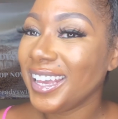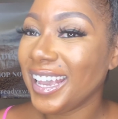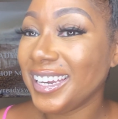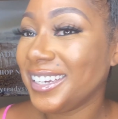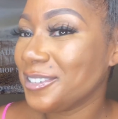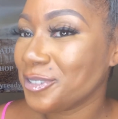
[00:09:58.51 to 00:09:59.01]

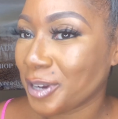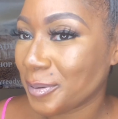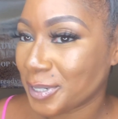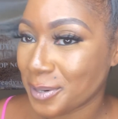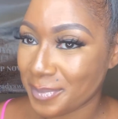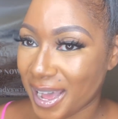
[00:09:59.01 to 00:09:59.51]
in the
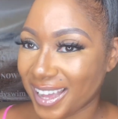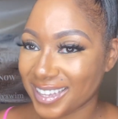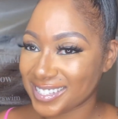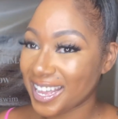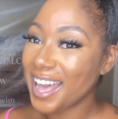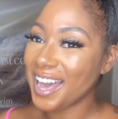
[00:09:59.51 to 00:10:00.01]
description
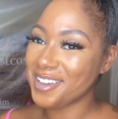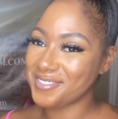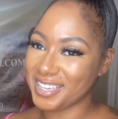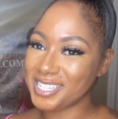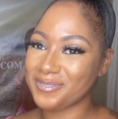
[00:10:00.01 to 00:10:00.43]
box. of this